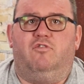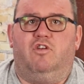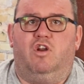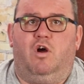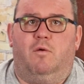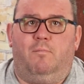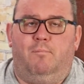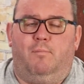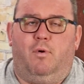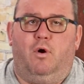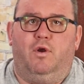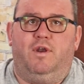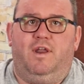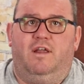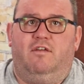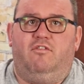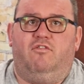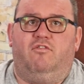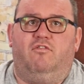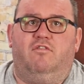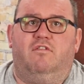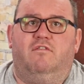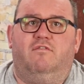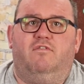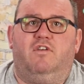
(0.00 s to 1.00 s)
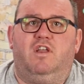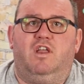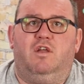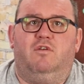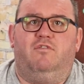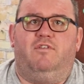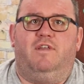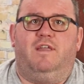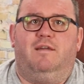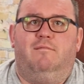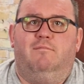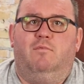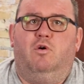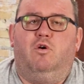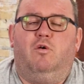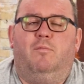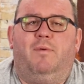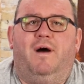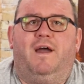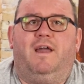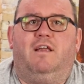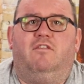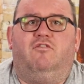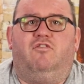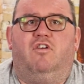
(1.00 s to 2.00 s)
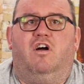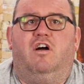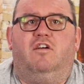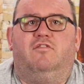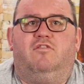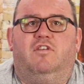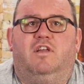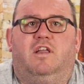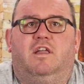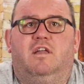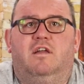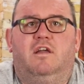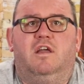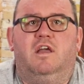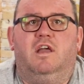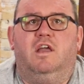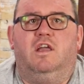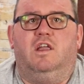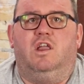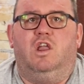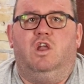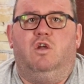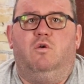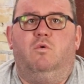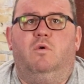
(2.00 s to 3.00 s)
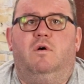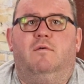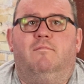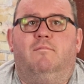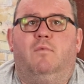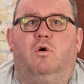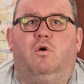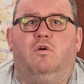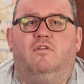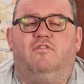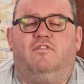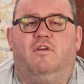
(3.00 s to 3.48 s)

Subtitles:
You're not punished for using it more by it charging you more.